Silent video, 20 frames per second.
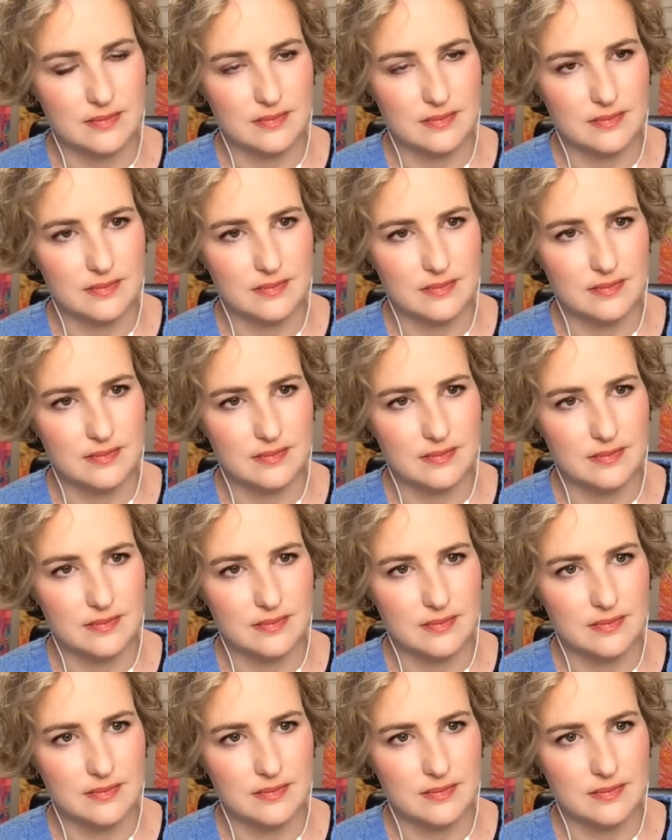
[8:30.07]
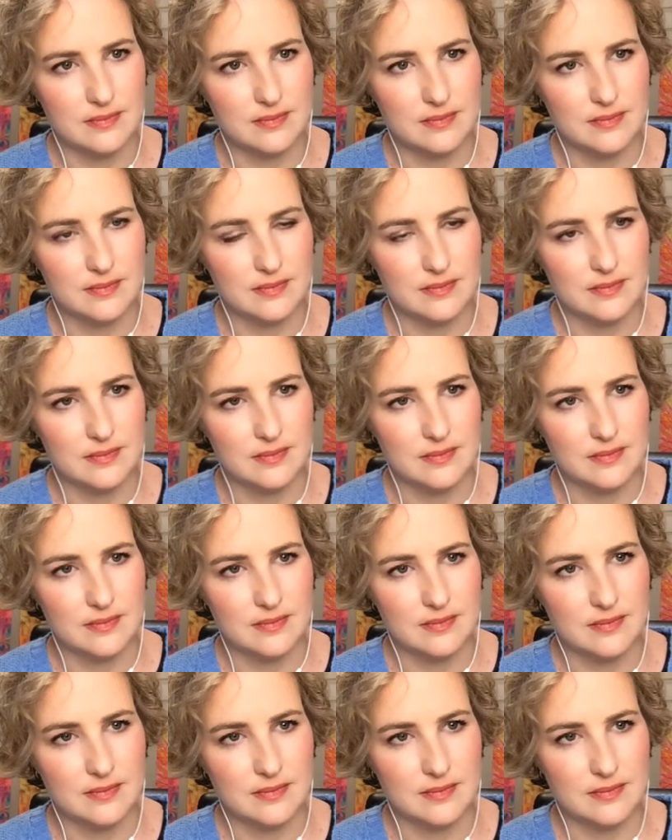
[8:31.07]

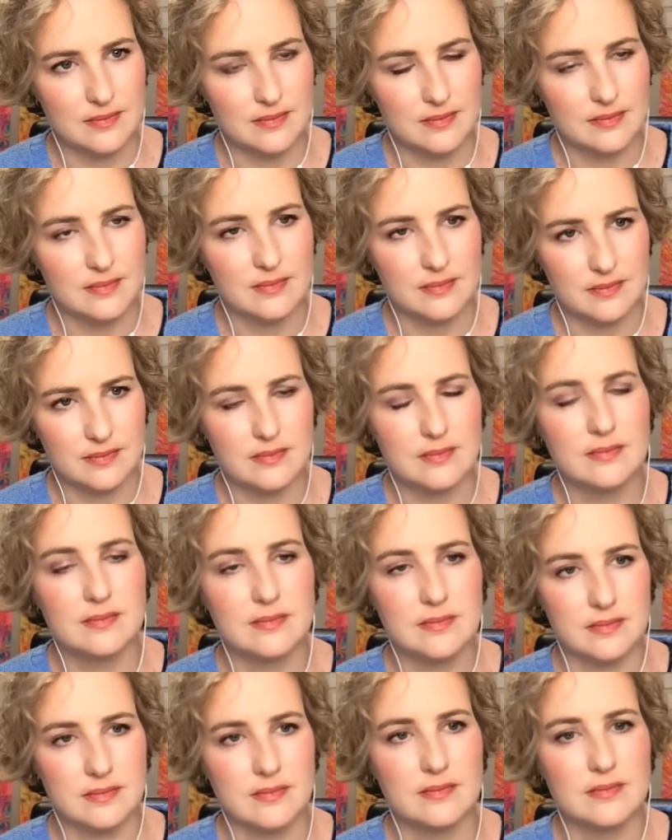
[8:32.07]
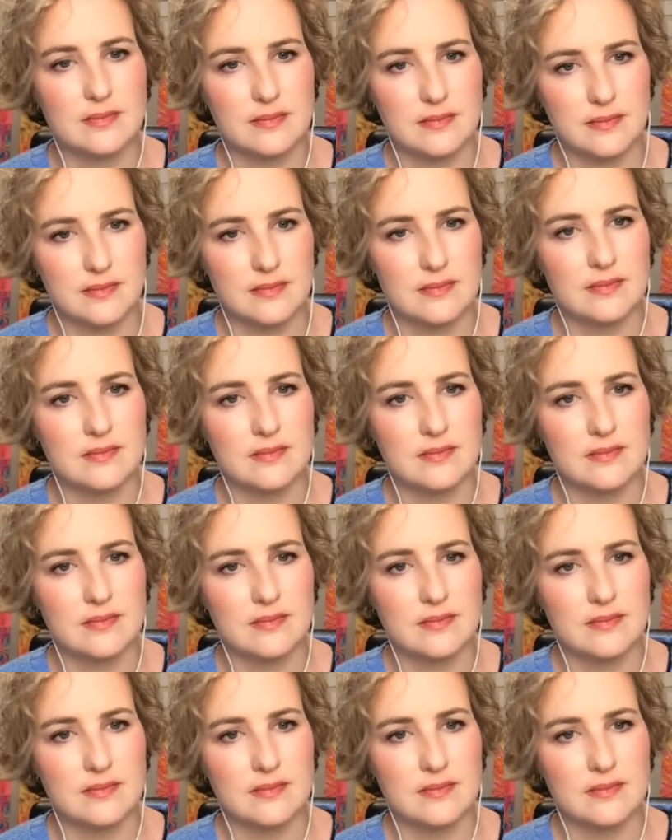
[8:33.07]
The person shown says nothing.